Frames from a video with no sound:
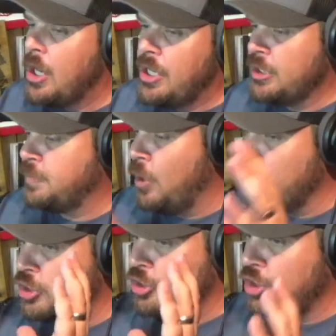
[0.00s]
this
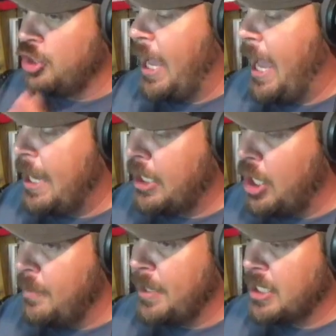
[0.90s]
person shouldn't have had a
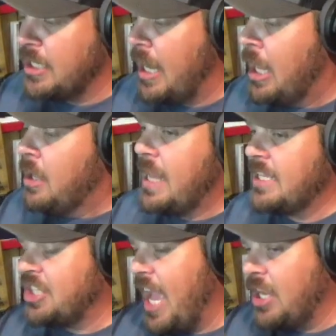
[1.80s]
gun because of that.
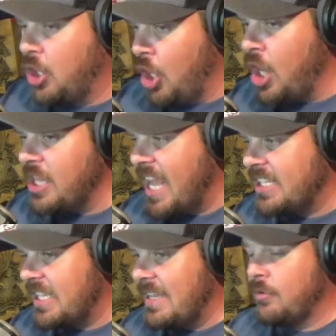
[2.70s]
That's that gun
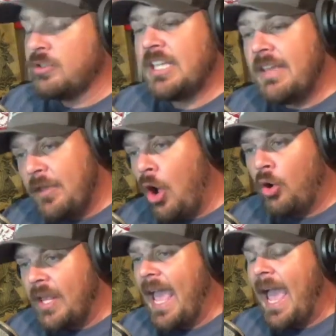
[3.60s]
that's evil. See, if he
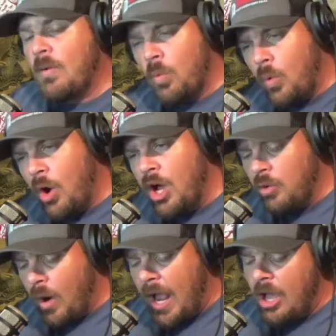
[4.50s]
only had one
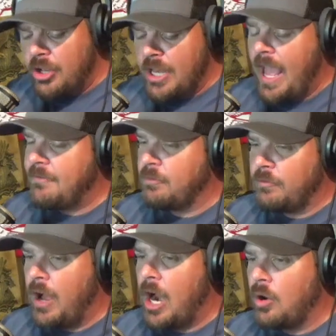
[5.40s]
round in that
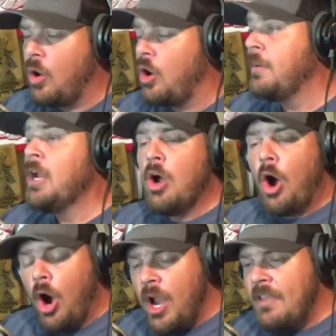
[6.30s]
firearm,
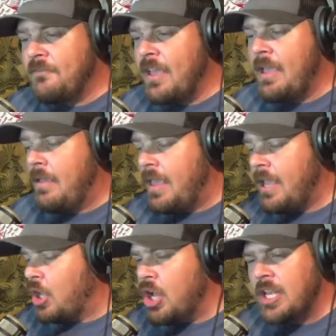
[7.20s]
or if he
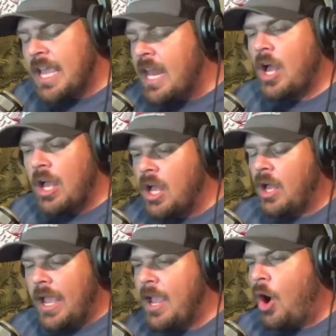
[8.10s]
couldn't get
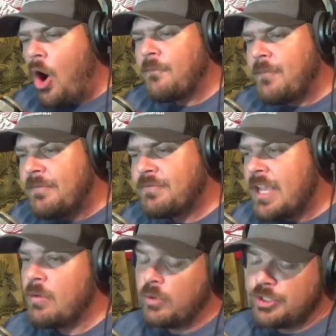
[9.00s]
an
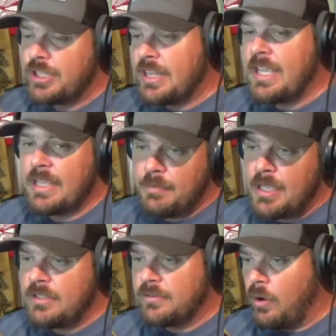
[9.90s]
AR-15, which they think
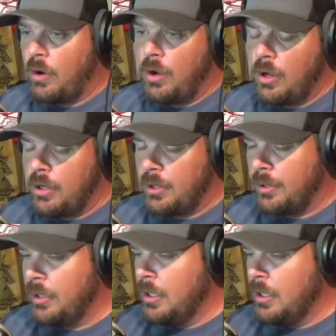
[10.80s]
means for